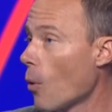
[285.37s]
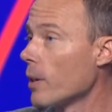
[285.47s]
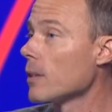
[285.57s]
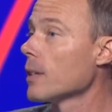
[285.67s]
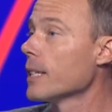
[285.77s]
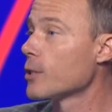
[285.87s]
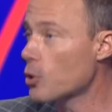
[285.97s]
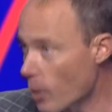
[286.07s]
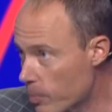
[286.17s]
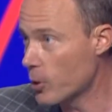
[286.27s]
oil in
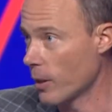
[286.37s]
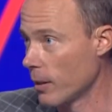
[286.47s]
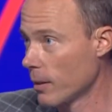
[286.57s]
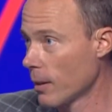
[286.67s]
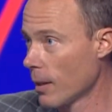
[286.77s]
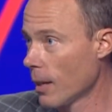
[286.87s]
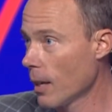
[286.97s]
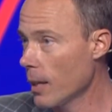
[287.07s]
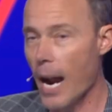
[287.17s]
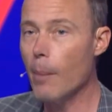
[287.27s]
Scripture
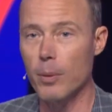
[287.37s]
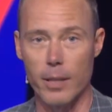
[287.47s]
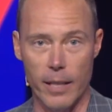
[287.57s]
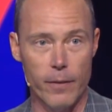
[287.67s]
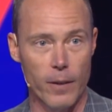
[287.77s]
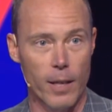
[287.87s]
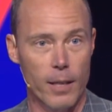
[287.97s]
that I believe